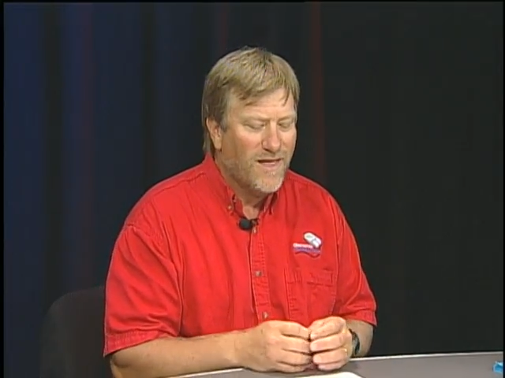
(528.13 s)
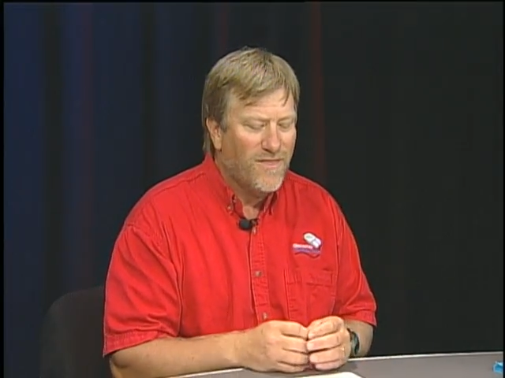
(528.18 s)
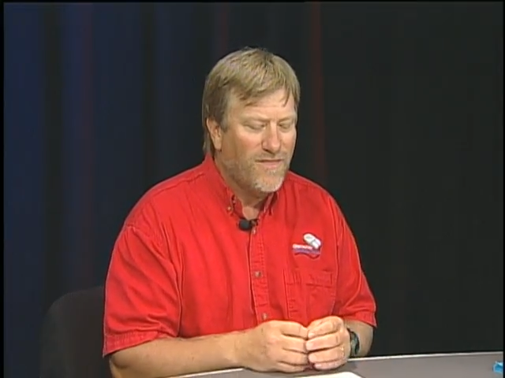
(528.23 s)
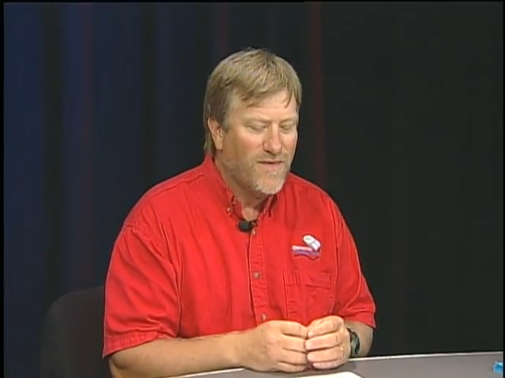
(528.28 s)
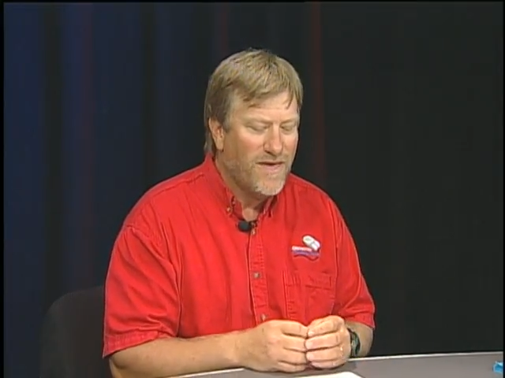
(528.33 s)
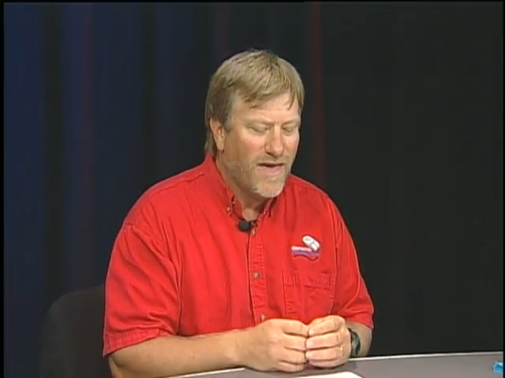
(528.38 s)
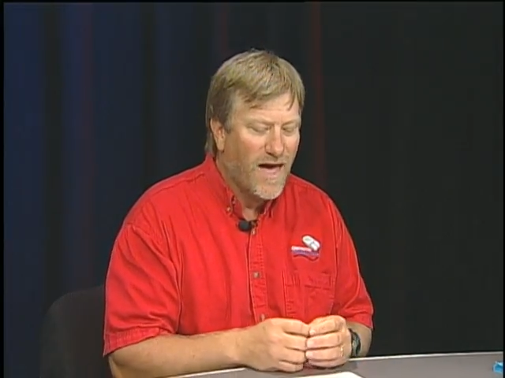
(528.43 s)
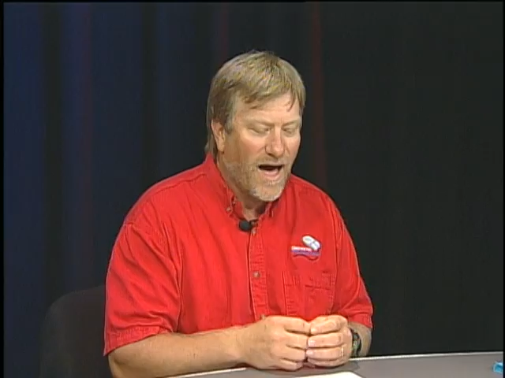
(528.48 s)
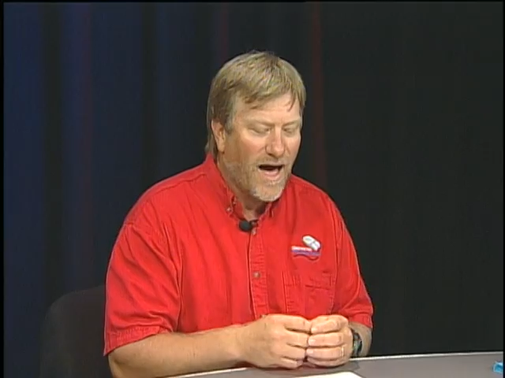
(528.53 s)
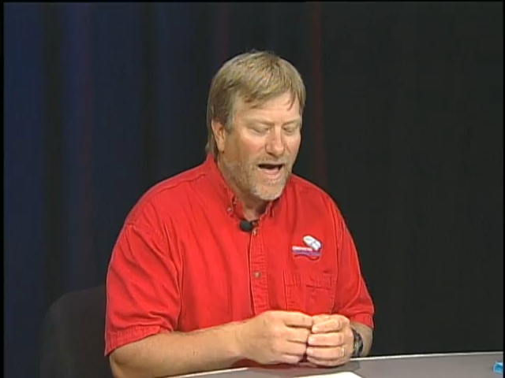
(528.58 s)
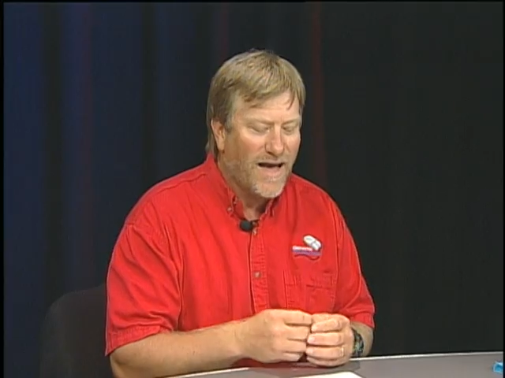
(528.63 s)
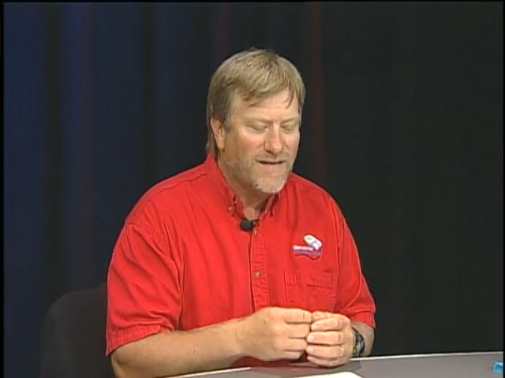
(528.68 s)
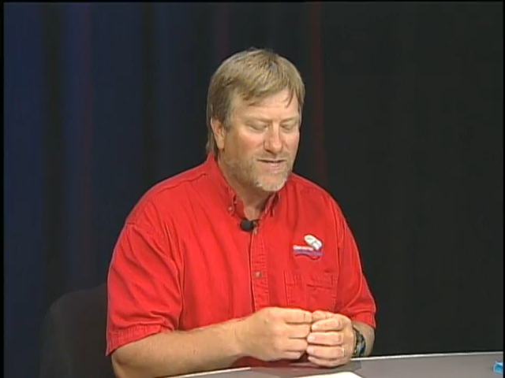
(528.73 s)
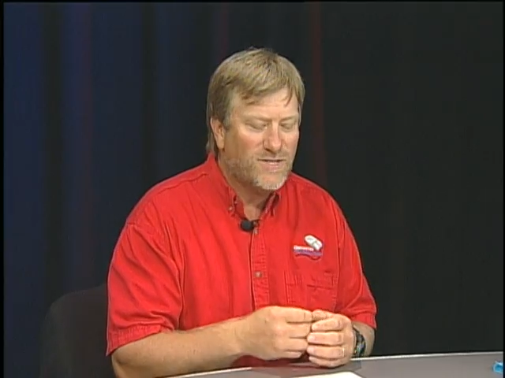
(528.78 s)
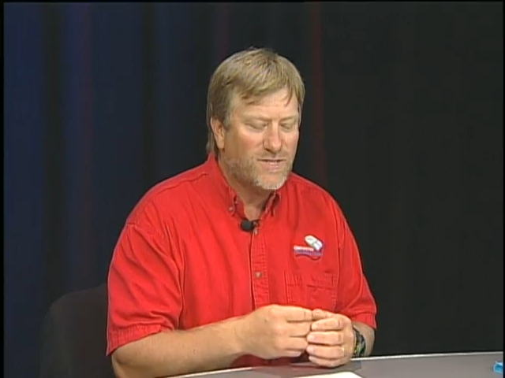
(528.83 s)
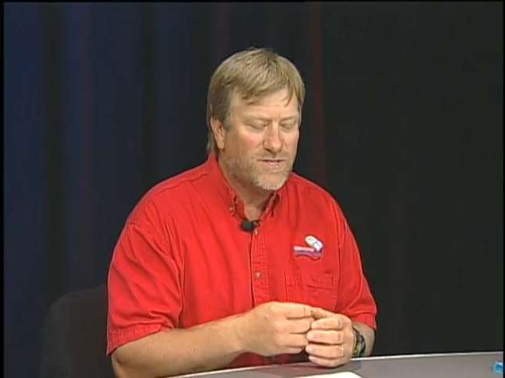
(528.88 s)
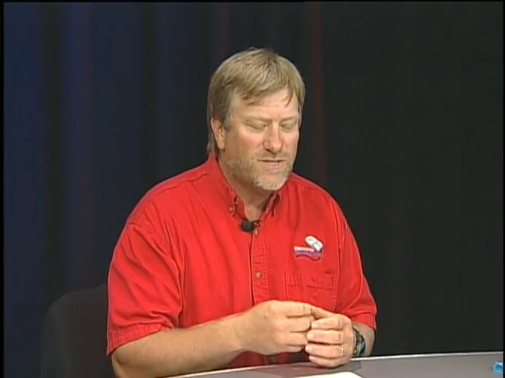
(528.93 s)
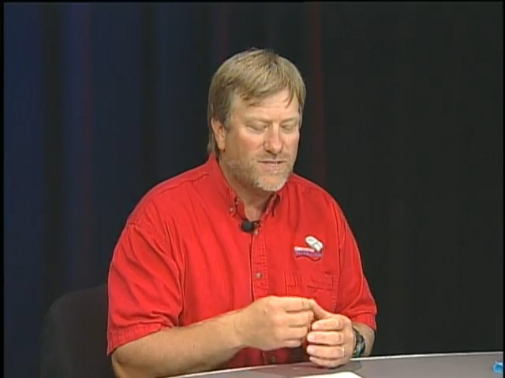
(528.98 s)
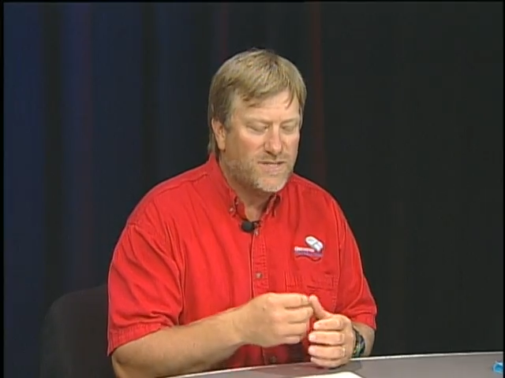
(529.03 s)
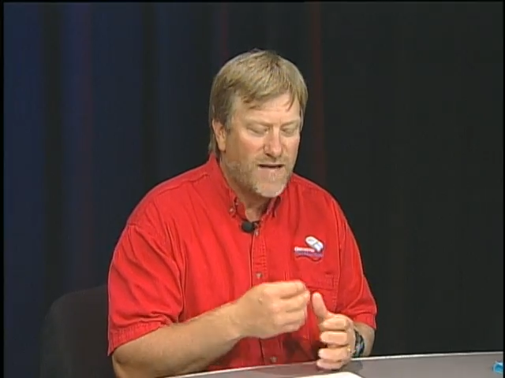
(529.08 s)
The
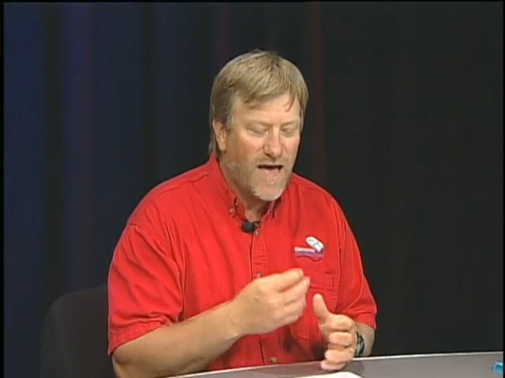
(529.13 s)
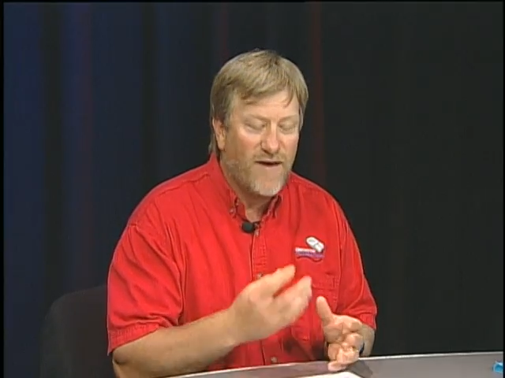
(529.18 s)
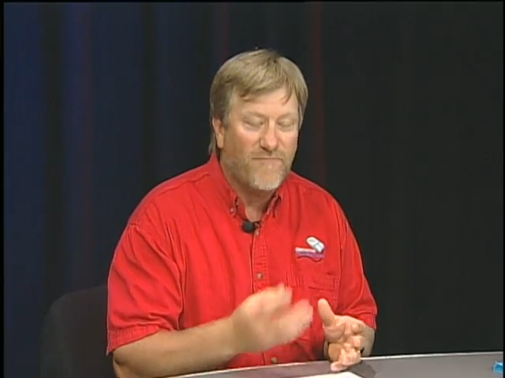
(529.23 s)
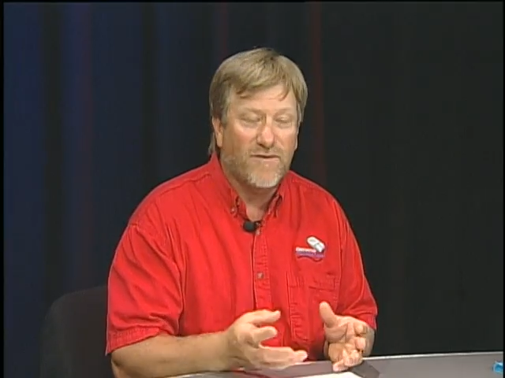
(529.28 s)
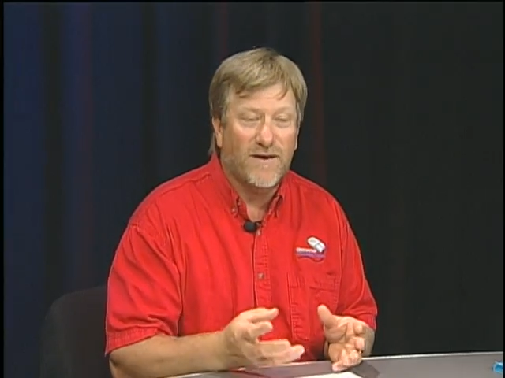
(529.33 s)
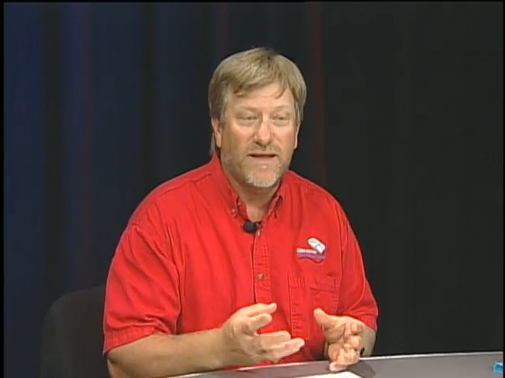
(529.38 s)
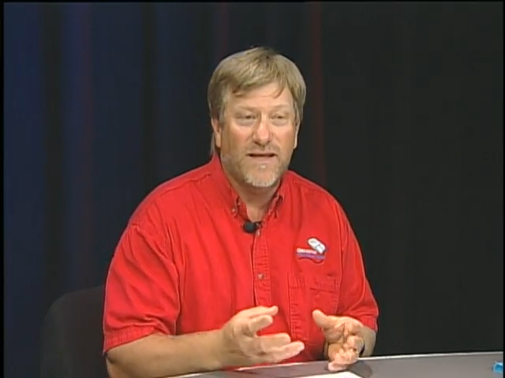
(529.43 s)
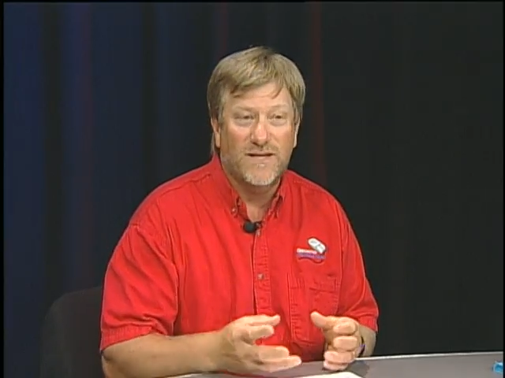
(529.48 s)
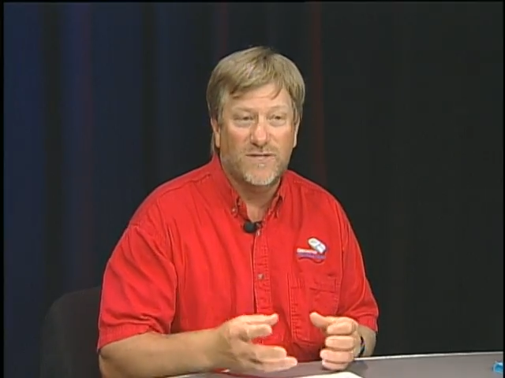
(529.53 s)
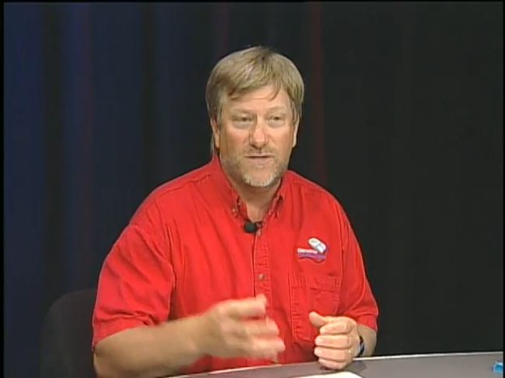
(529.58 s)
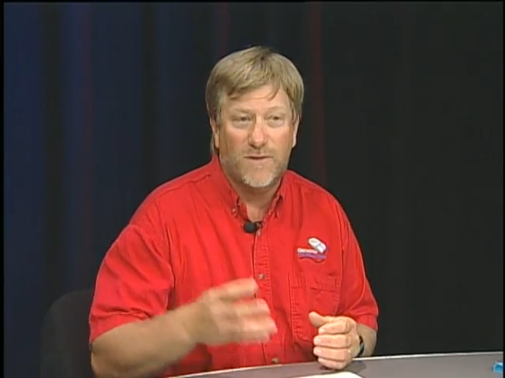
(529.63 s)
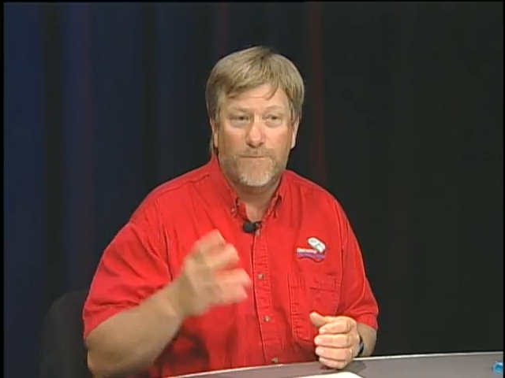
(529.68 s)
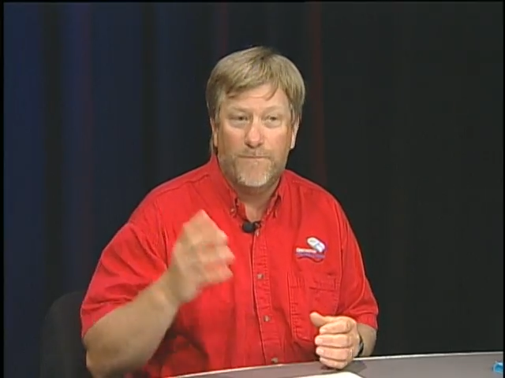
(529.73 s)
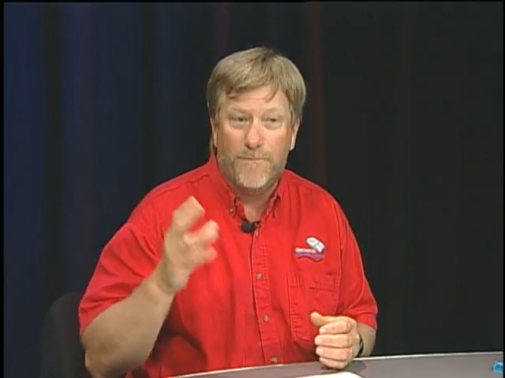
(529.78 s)
i7 is the